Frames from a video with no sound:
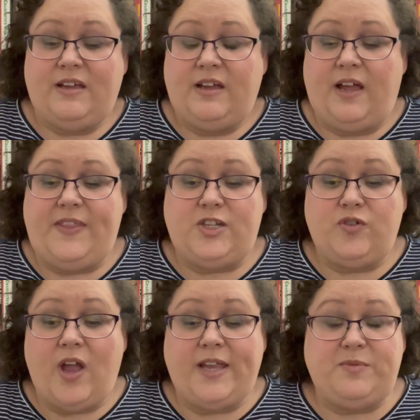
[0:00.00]
and then
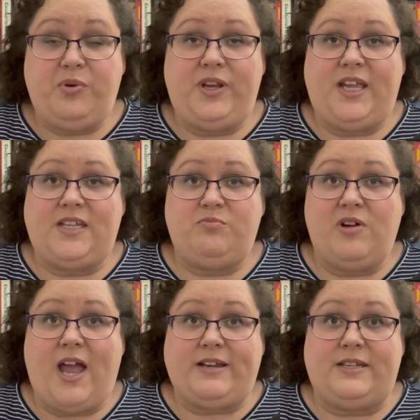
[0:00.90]
trying to put it into
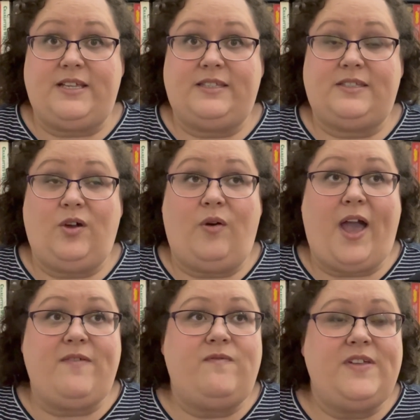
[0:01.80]
practice. So
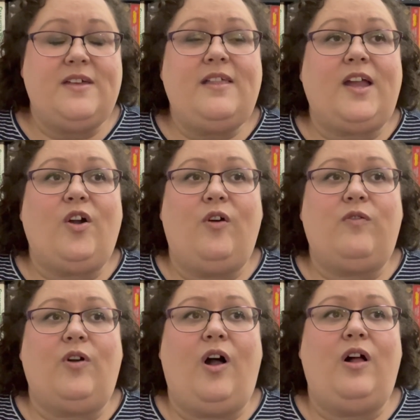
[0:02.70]
I feel like
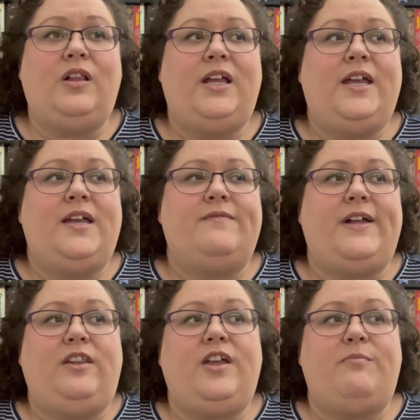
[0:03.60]
overall, if I
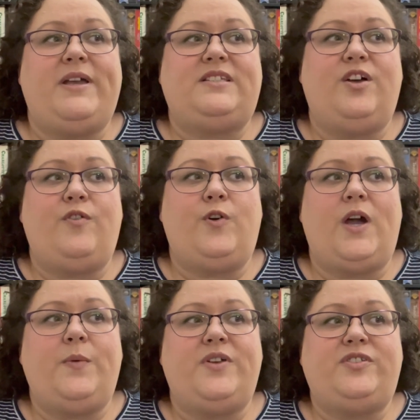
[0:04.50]
look at myself, who
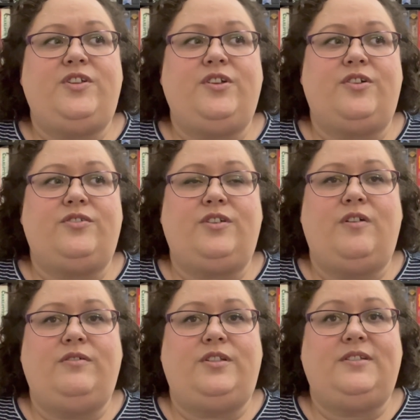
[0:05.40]
I was 2 years
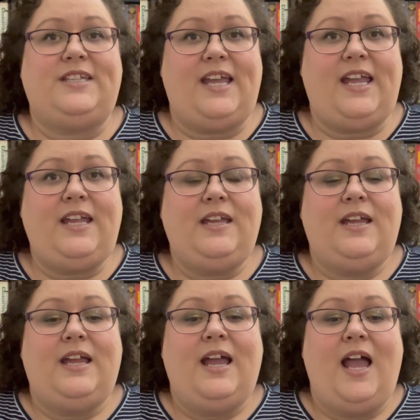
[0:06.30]
ago to today,
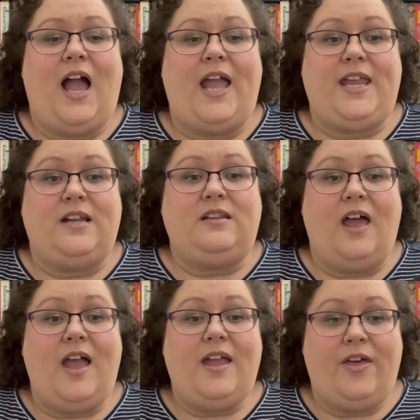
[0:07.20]
I eat a
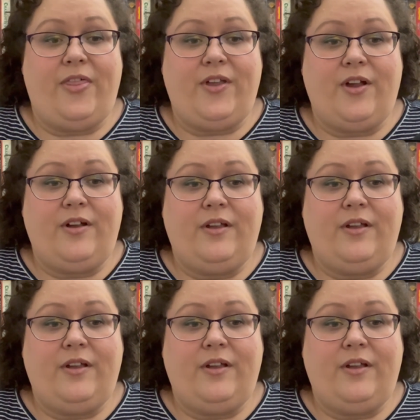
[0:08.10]
lot healthier.